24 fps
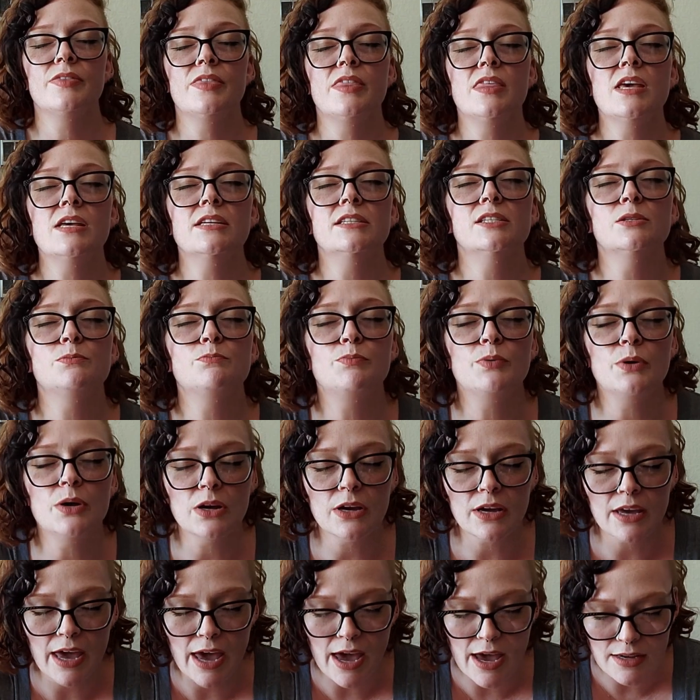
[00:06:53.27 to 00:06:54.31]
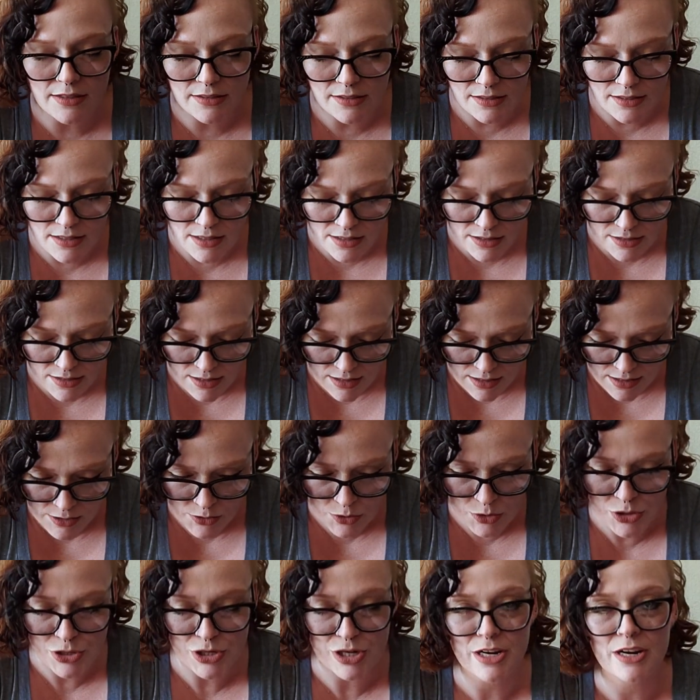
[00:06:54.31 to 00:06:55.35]
This book has the
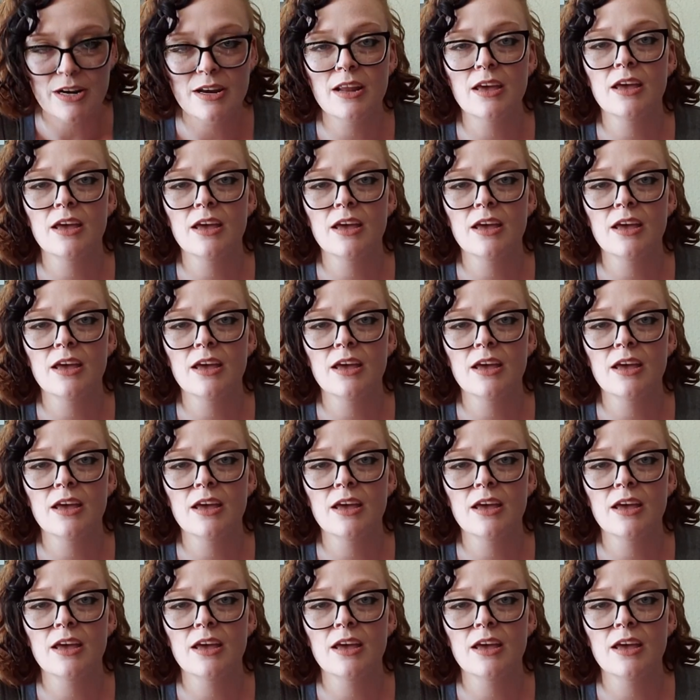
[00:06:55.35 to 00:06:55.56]
solution.